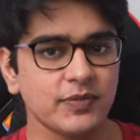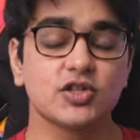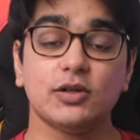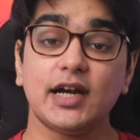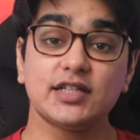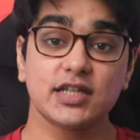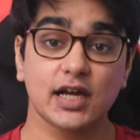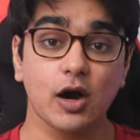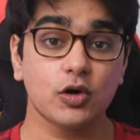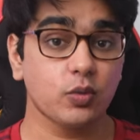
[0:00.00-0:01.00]
So let's
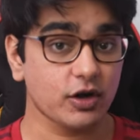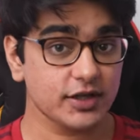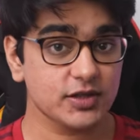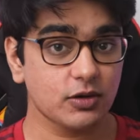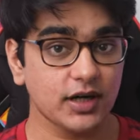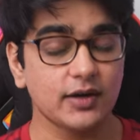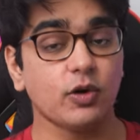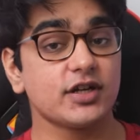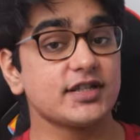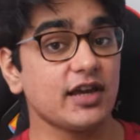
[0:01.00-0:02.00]
check out what is good and
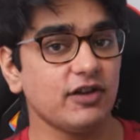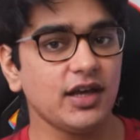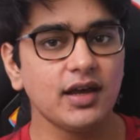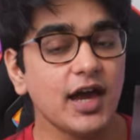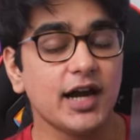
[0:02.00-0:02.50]
what is heavy,